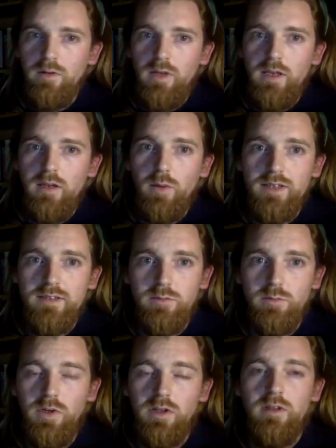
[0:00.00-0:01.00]
In the
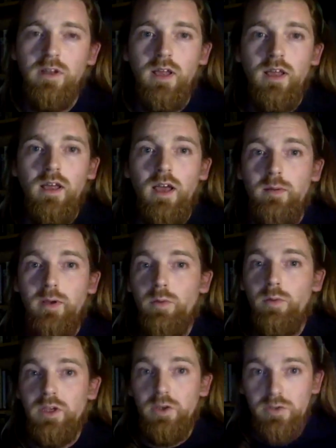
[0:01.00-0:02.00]
Western world, I mean,
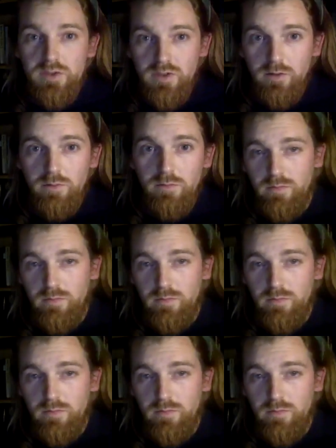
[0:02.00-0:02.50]
we used to